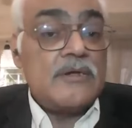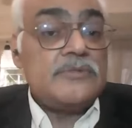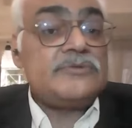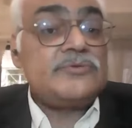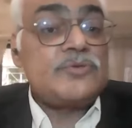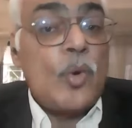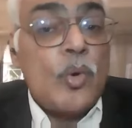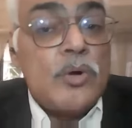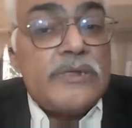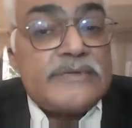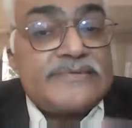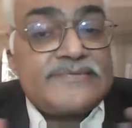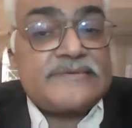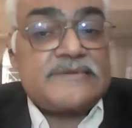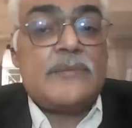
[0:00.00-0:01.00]
This
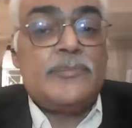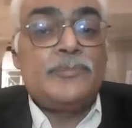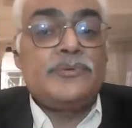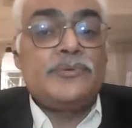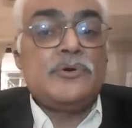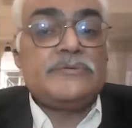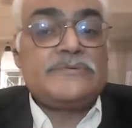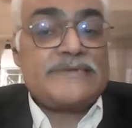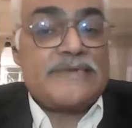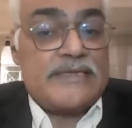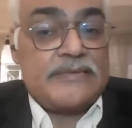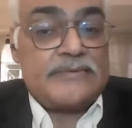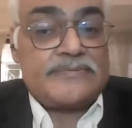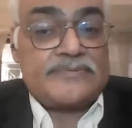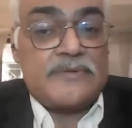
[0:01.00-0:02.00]
holistic approach
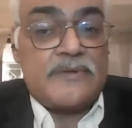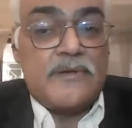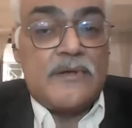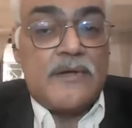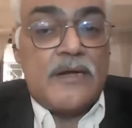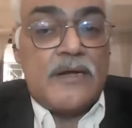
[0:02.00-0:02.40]
helps